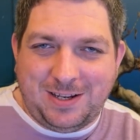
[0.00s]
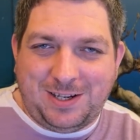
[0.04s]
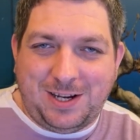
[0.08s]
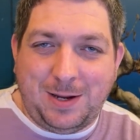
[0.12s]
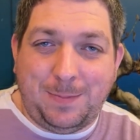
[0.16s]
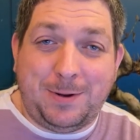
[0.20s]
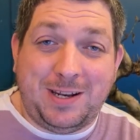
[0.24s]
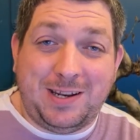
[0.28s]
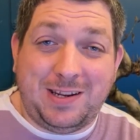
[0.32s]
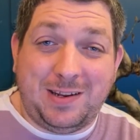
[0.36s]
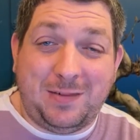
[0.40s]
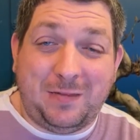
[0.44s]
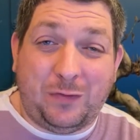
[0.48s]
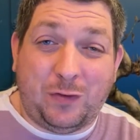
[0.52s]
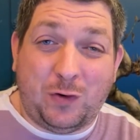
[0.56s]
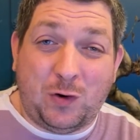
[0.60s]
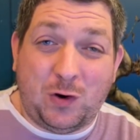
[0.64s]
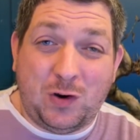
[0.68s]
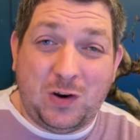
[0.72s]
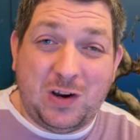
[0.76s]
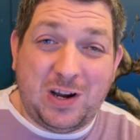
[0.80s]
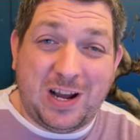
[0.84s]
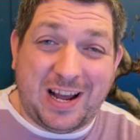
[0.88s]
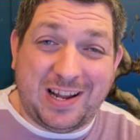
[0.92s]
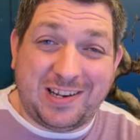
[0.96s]

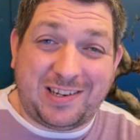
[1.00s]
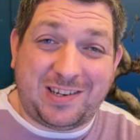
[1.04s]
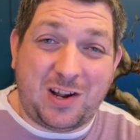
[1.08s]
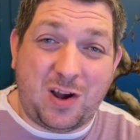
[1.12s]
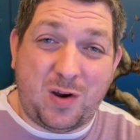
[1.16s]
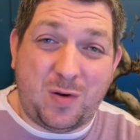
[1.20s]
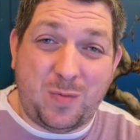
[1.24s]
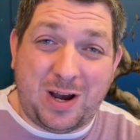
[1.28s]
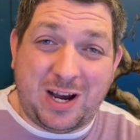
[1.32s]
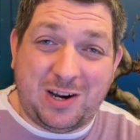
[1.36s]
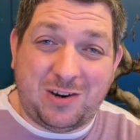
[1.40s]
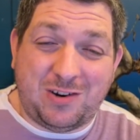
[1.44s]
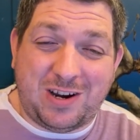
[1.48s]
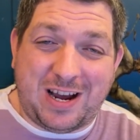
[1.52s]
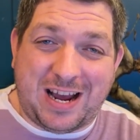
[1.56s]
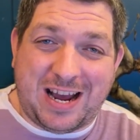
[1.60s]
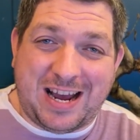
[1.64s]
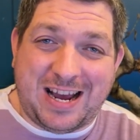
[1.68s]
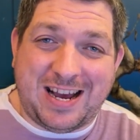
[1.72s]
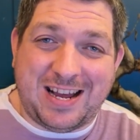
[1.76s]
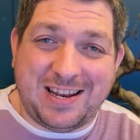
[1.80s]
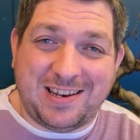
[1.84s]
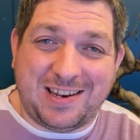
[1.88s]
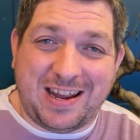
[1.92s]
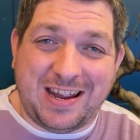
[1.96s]
GPT-4 has come out
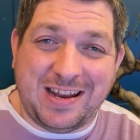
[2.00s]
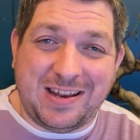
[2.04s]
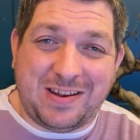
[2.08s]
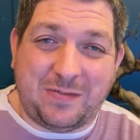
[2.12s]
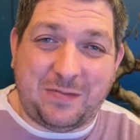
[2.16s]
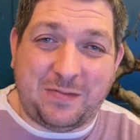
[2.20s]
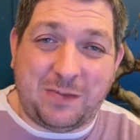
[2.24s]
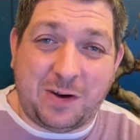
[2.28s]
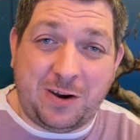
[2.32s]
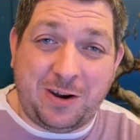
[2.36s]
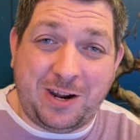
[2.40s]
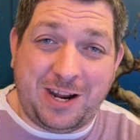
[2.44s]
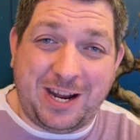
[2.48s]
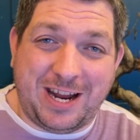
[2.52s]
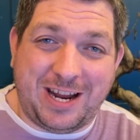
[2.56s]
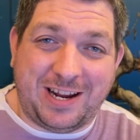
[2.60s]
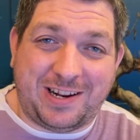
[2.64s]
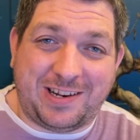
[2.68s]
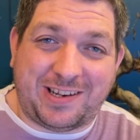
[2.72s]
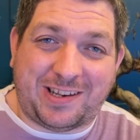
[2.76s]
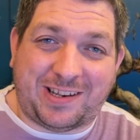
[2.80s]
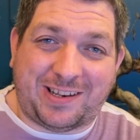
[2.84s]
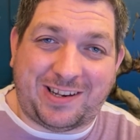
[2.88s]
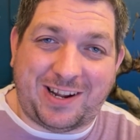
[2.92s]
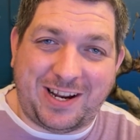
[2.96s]
and it's very
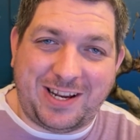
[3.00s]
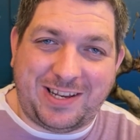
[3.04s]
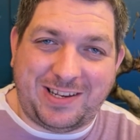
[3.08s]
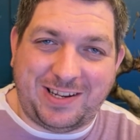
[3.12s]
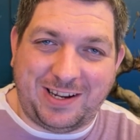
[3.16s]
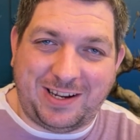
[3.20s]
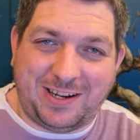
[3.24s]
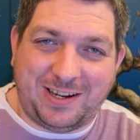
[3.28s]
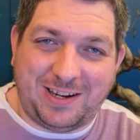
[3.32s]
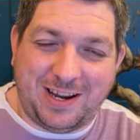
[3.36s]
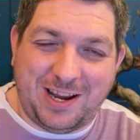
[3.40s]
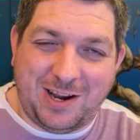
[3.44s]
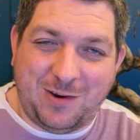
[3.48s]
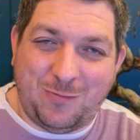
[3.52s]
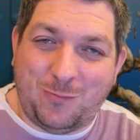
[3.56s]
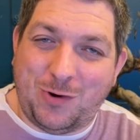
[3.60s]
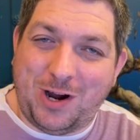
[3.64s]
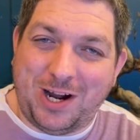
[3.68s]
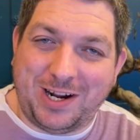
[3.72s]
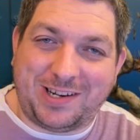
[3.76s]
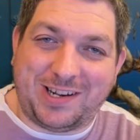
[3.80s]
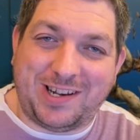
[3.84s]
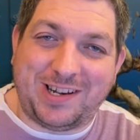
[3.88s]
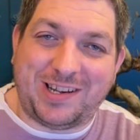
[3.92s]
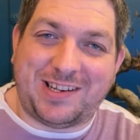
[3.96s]
exciting. It
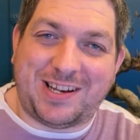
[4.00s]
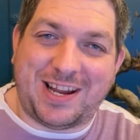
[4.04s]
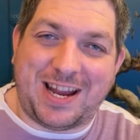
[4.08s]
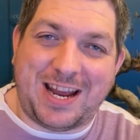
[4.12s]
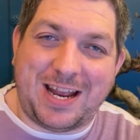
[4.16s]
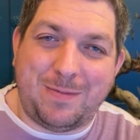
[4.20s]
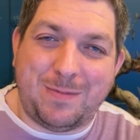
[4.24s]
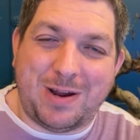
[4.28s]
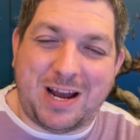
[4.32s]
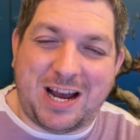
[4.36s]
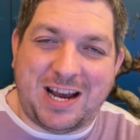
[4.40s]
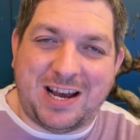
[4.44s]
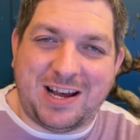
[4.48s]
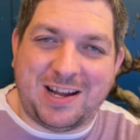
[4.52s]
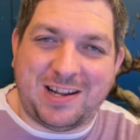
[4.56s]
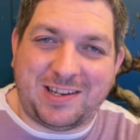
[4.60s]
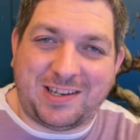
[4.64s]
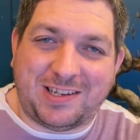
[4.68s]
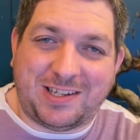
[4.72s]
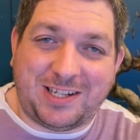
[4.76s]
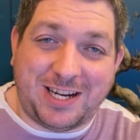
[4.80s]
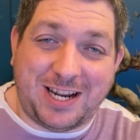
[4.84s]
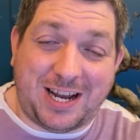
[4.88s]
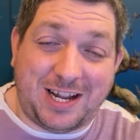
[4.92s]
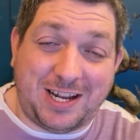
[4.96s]
works the same
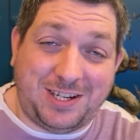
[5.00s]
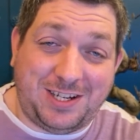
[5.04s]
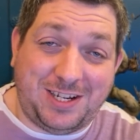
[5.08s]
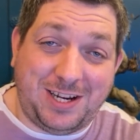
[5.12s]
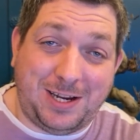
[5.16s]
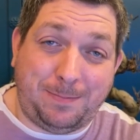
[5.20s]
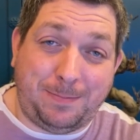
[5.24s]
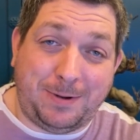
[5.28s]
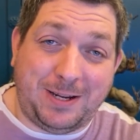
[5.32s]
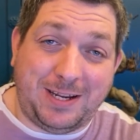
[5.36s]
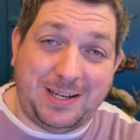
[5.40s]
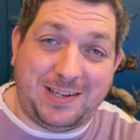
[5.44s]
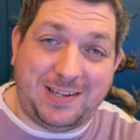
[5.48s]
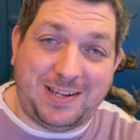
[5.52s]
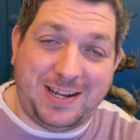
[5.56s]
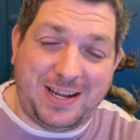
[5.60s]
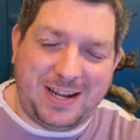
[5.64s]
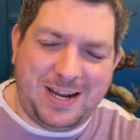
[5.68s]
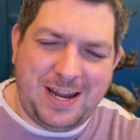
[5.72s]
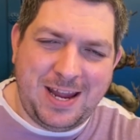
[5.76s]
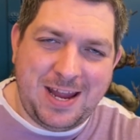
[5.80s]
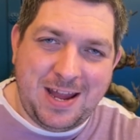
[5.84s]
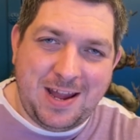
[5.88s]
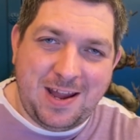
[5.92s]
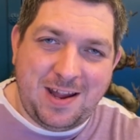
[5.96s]
as
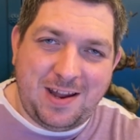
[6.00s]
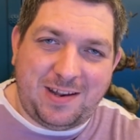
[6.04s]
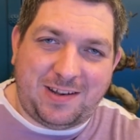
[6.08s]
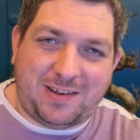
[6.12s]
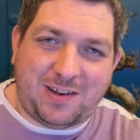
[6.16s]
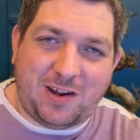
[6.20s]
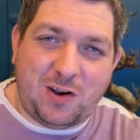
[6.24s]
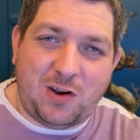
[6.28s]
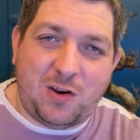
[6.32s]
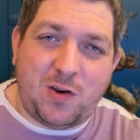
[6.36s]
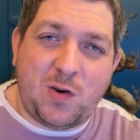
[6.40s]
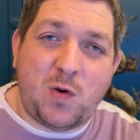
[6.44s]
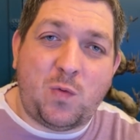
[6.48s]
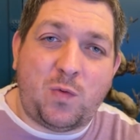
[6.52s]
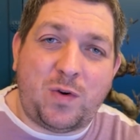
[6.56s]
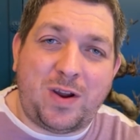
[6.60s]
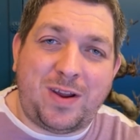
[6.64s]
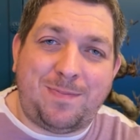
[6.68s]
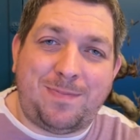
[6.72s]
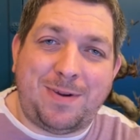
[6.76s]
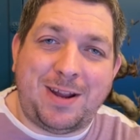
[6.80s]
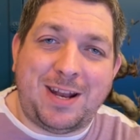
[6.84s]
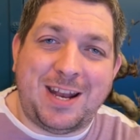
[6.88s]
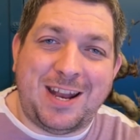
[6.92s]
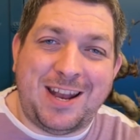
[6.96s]
ChatGPT. So
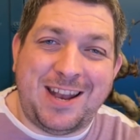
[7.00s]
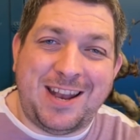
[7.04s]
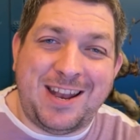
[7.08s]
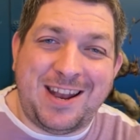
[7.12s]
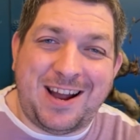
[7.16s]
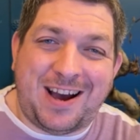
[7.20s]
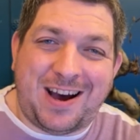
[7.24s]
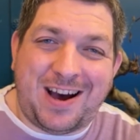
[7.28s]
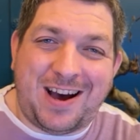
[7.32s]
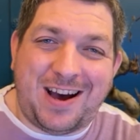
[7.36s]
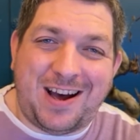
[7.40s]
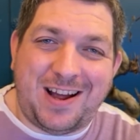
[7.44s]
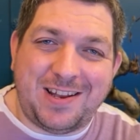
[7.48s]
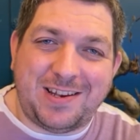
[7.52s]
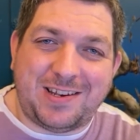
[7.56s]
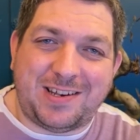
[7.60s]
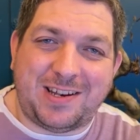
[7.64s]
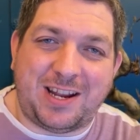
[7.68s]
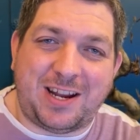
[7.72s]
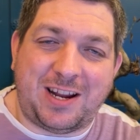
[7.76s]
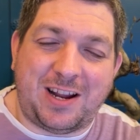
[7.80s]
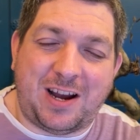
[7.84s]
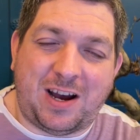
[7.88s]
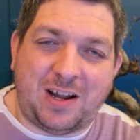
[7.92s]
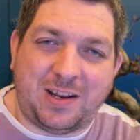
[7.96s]
we've been
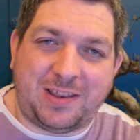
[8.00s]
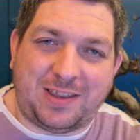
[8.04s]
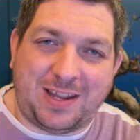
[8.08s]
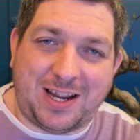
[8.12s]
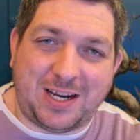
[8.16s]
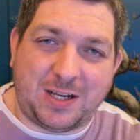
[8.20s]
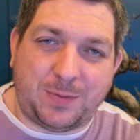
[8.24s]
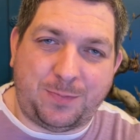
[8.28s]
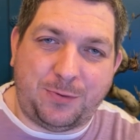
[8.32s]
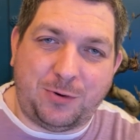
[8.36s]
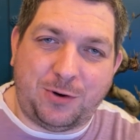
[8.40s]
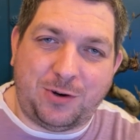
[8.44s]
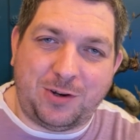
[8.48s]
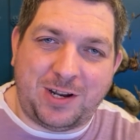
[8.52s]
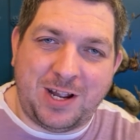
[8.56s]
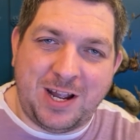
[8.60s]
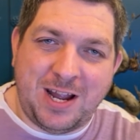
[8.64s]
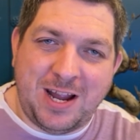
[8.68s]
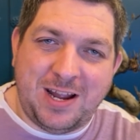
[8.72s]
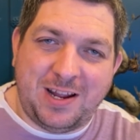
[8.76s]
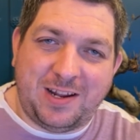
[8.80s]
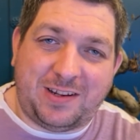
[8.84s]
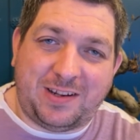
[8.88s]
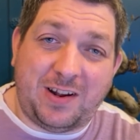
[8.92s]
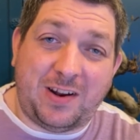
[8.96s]
enhancing our dashboard
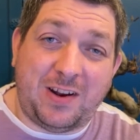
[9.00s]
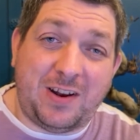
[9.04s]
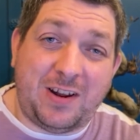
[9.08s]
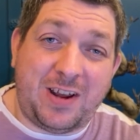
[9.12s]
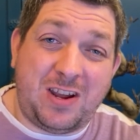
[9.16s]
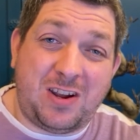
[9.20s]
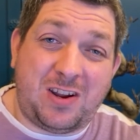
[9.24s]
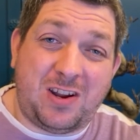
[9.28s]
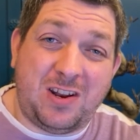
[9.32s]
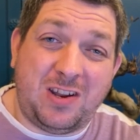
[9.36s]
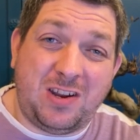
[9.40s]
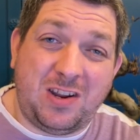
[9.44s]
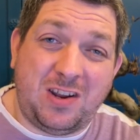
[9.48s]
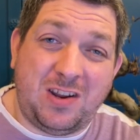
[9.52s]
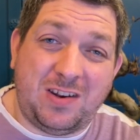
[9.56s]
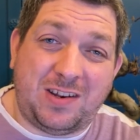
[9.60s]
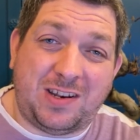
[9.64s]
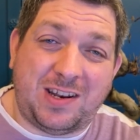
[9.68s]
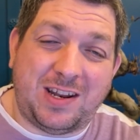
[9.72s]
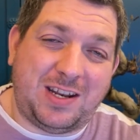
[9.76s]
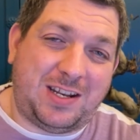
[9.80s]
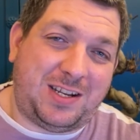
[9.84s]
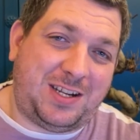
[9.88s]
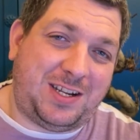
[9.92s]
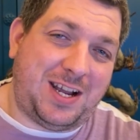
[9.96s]
so that you can
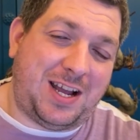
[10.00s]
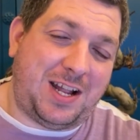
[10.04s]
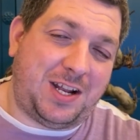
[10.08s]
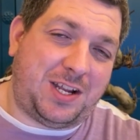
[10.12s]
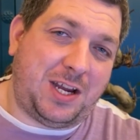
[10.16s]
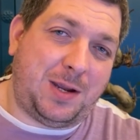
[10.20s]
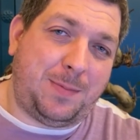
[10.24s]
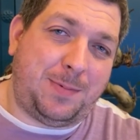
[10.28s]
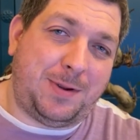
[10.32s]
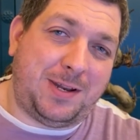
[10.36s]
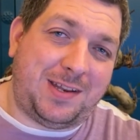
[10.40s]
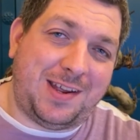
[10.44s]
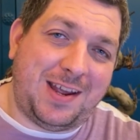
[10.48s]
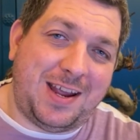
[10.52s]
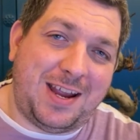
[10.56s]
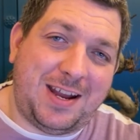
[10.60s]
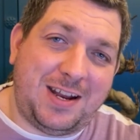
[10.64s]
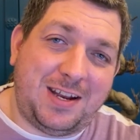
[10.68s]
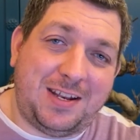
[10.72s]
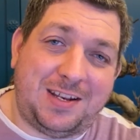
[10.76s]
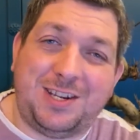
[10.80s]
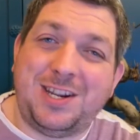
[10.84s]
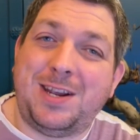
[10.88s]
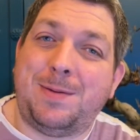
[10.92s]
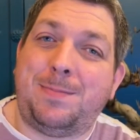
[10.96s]
use
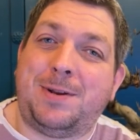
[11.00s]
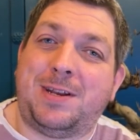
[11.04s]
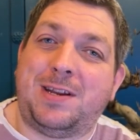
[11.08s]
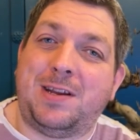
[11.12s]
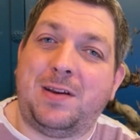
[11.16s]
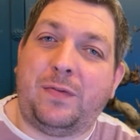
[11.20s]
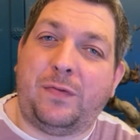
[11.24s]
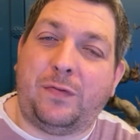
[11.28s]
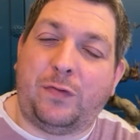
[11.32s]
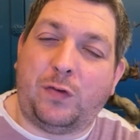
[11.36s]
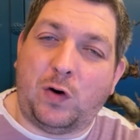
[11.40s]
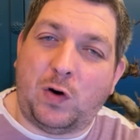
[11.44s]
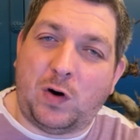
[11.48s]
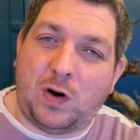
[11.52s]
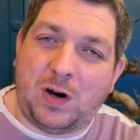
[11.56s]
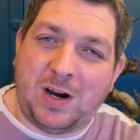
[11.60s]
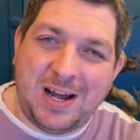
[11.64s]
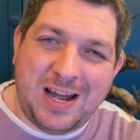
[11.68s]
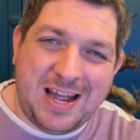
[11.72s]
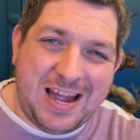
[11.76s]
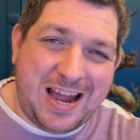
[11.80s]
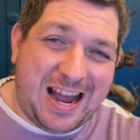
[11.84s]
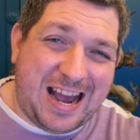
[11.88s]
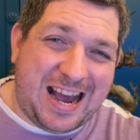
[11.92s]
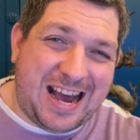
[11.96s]
ChatGPT,
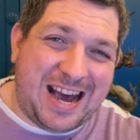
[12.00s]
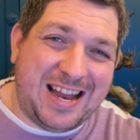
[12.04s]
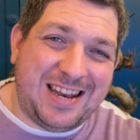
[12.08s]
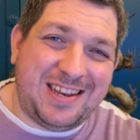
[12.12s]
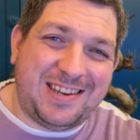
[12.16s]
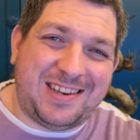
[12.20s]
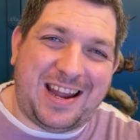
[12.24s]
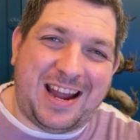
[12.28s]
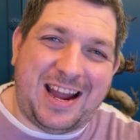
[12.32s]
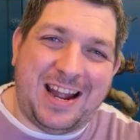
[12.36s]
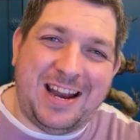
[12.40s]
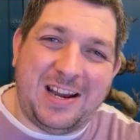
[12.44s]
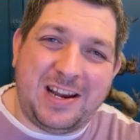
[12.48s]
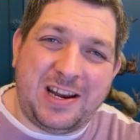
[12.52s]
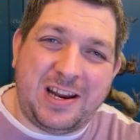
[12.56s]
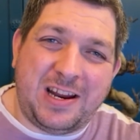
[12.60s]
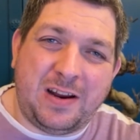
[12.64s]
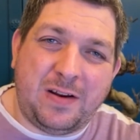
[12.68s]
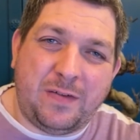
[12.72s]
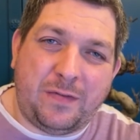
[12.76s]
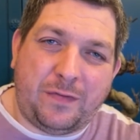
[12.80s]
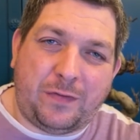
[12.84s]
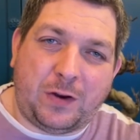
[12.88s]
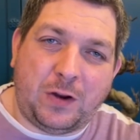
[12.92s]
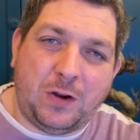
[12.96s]
GPT-4 and
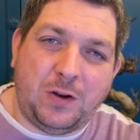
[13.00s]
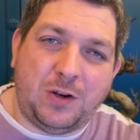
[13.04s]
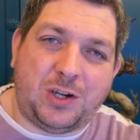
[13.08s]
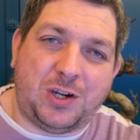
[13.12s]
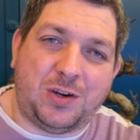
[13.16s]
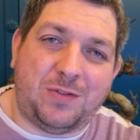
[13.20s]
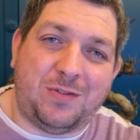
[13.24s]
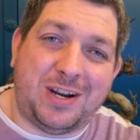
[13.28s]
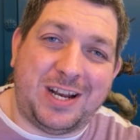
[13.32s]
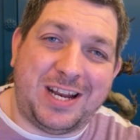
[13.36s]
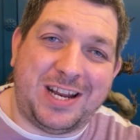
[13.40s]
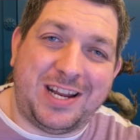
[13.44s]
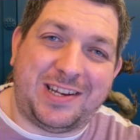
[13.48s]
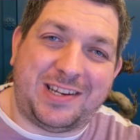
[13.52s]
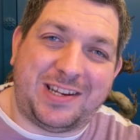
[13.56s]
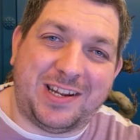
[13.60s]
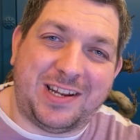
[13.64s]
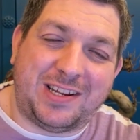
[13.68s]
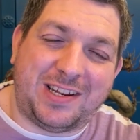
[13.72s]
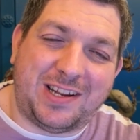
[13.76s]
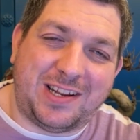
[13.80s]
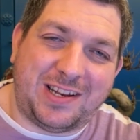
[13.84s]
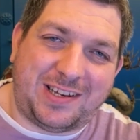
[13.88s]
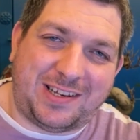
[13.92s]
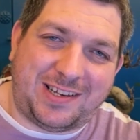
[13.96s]
any future
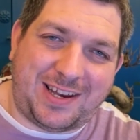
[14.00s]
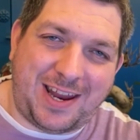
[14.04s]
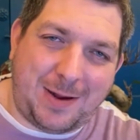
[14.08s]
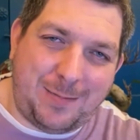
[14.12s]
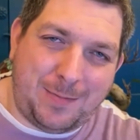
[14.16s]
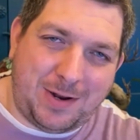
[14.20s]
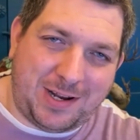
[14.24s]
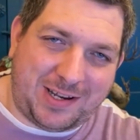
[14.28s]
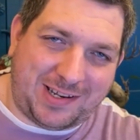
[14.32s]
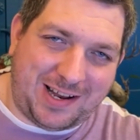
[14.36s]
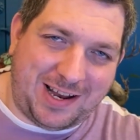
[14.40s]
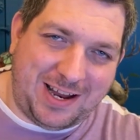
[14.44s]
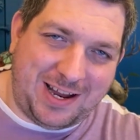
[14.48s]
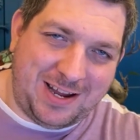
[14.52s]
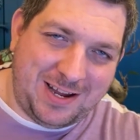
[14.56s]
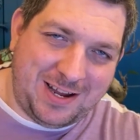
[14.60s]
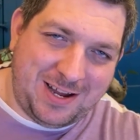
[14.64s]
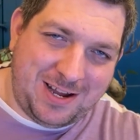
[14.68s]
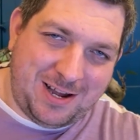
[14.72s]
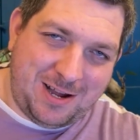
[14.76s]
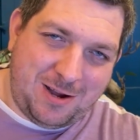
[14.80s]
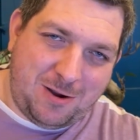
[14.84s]
releases seamlessly.